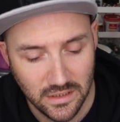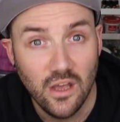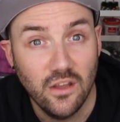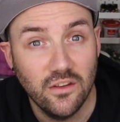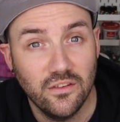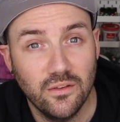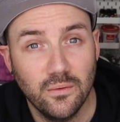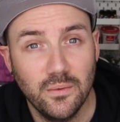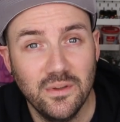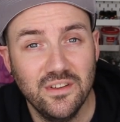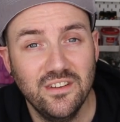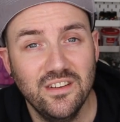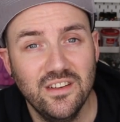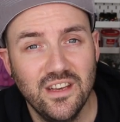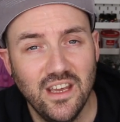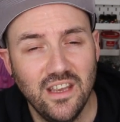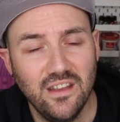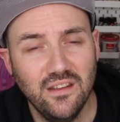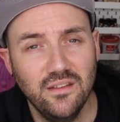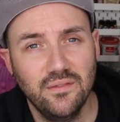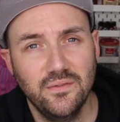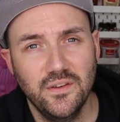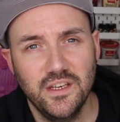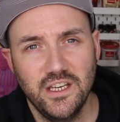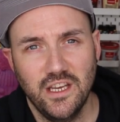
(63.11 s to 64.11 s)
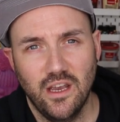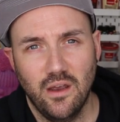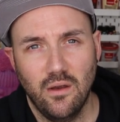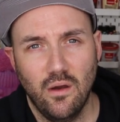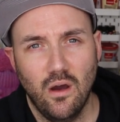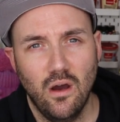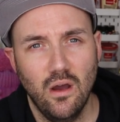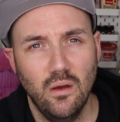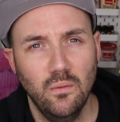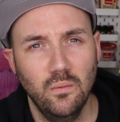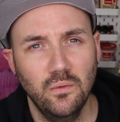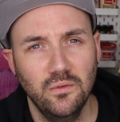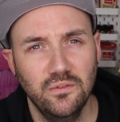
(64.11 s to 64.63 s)
So in today's video,
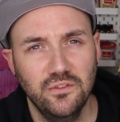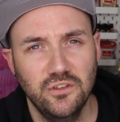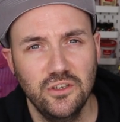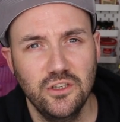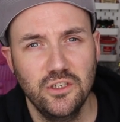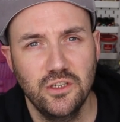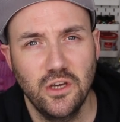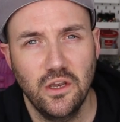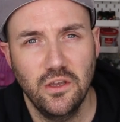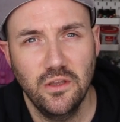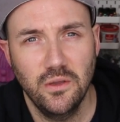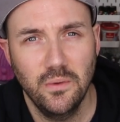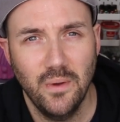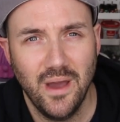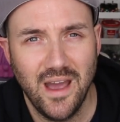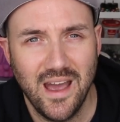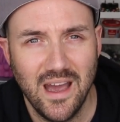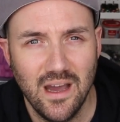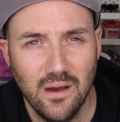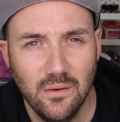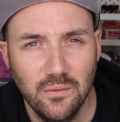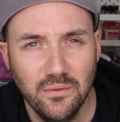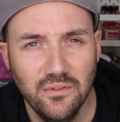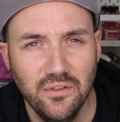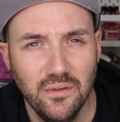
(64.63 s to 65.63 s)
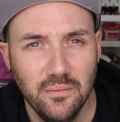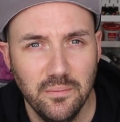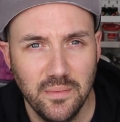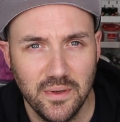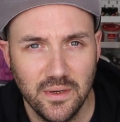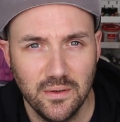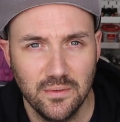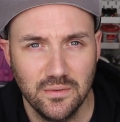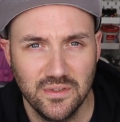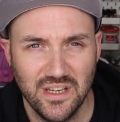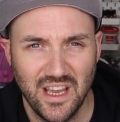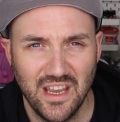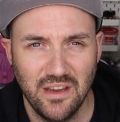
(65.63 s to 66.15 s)
I want to show you how to
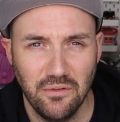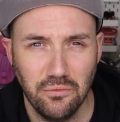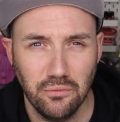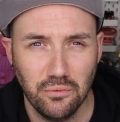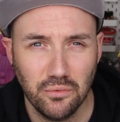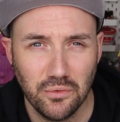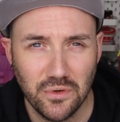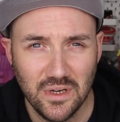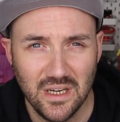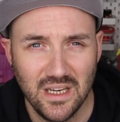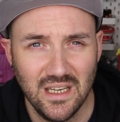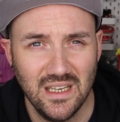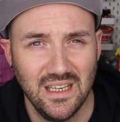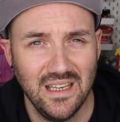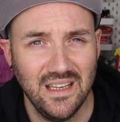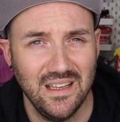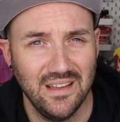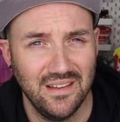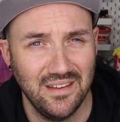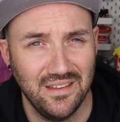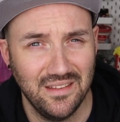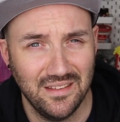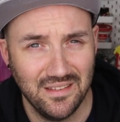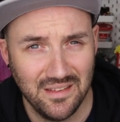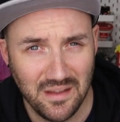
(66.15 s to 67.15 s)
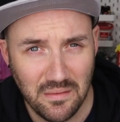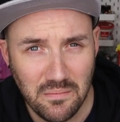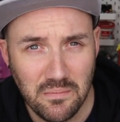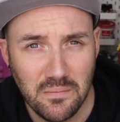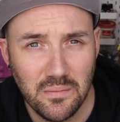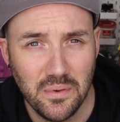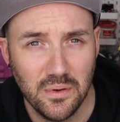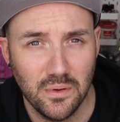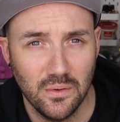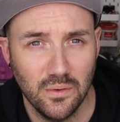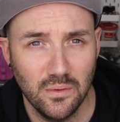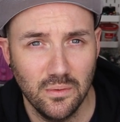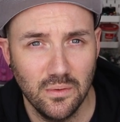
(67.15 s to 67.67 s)
build a really
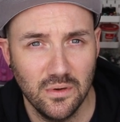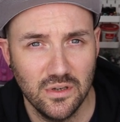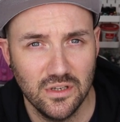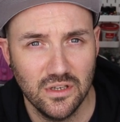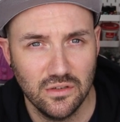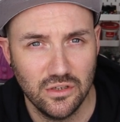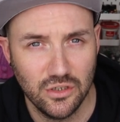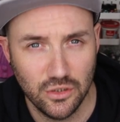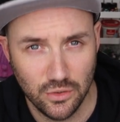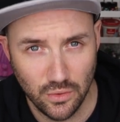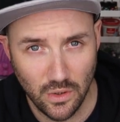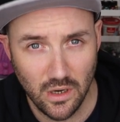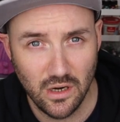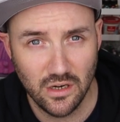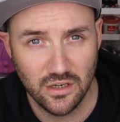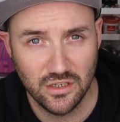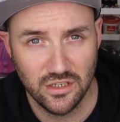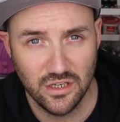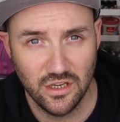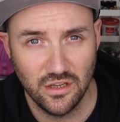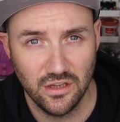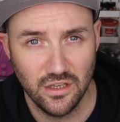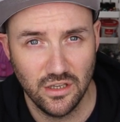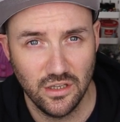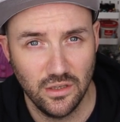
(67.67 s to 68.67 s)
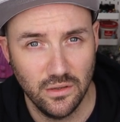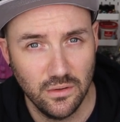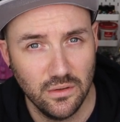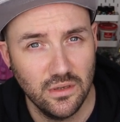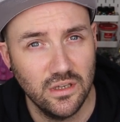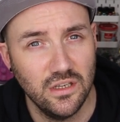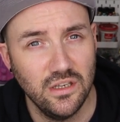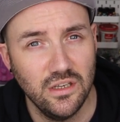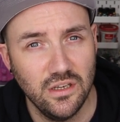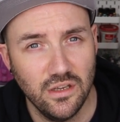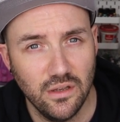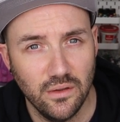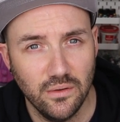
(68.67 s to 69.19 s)
simple structure that you
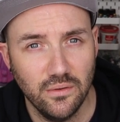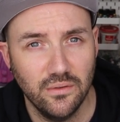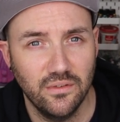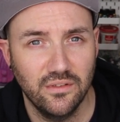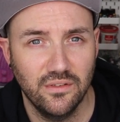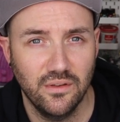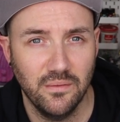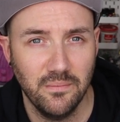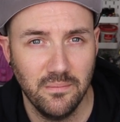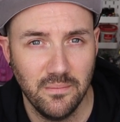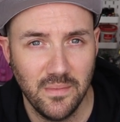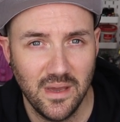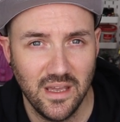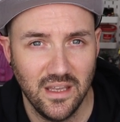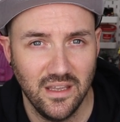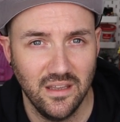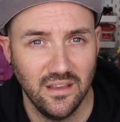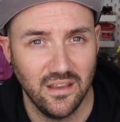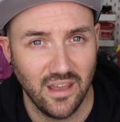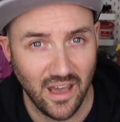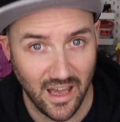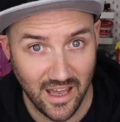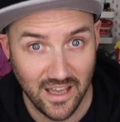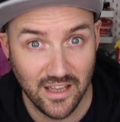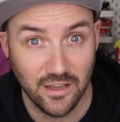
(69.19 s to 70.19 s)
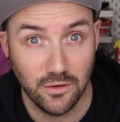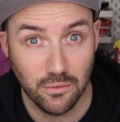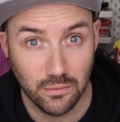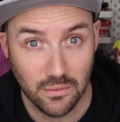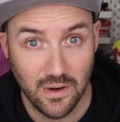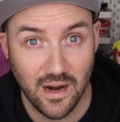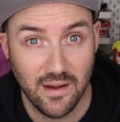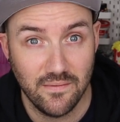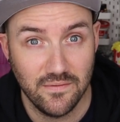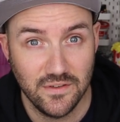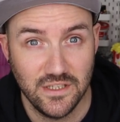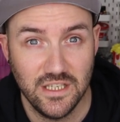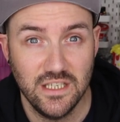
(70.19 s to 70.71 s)
can use to make a
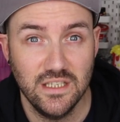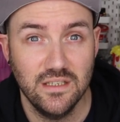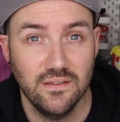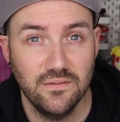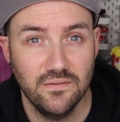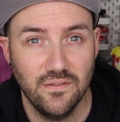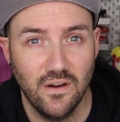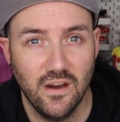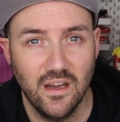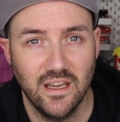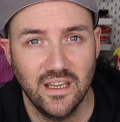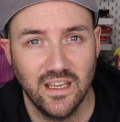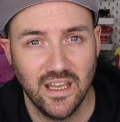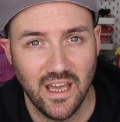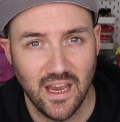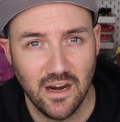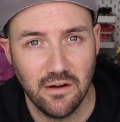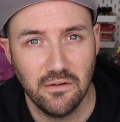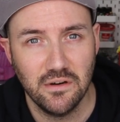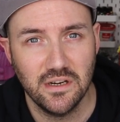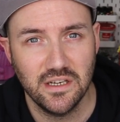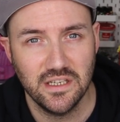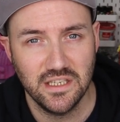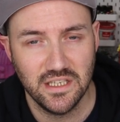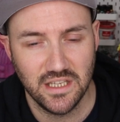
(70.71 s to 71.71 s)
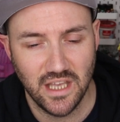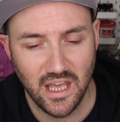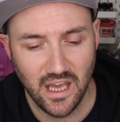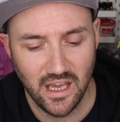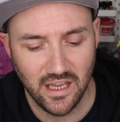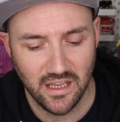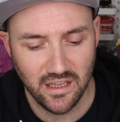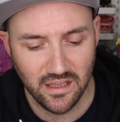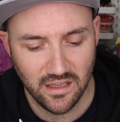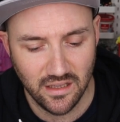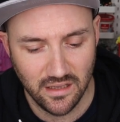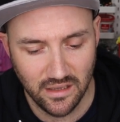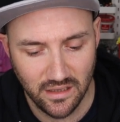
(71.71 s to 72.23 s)
gravity-defying character
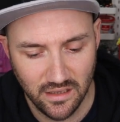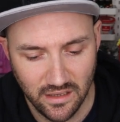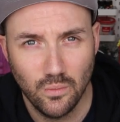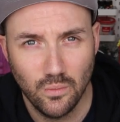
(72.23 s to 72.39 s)
cake